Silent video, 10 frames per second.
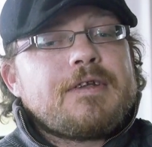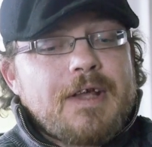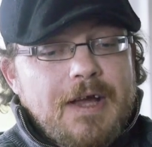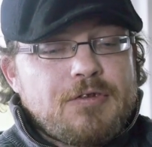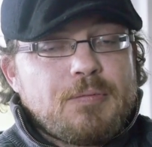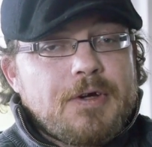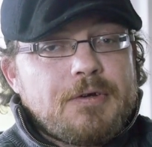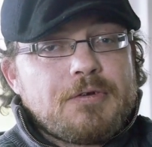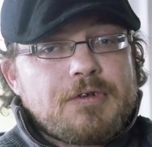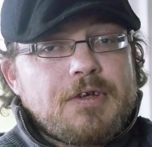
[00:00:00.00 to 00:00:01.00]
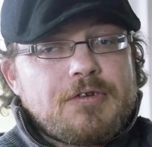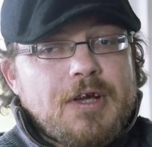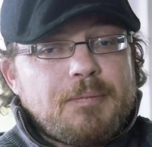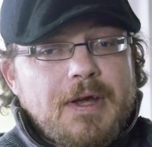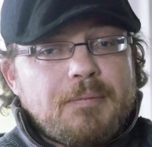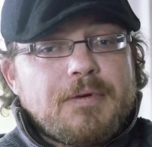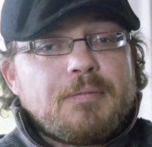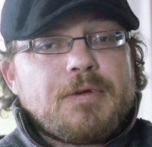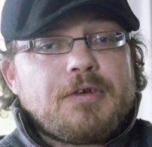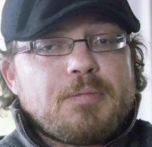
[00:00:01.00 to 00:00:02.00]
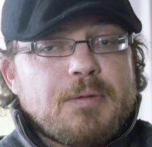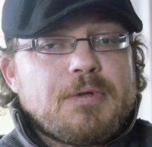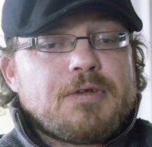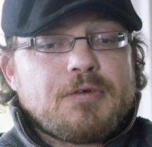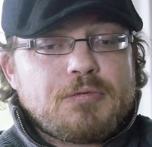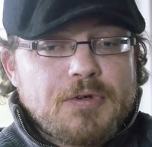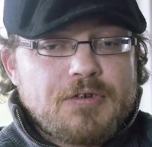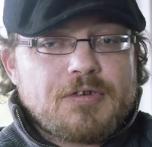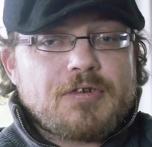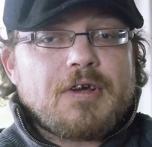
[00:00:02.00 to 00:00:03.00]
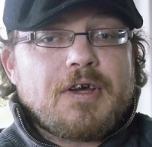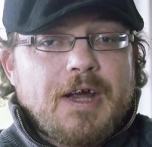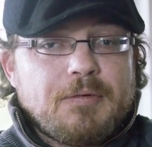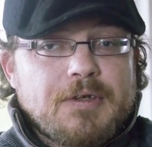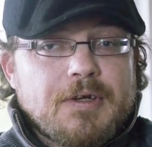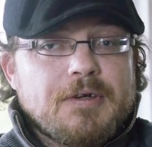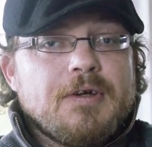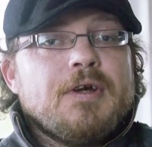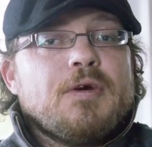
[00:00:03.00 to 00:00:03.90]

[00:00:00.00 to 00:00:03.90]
That's why those things stopped happening because people took risks and got out there.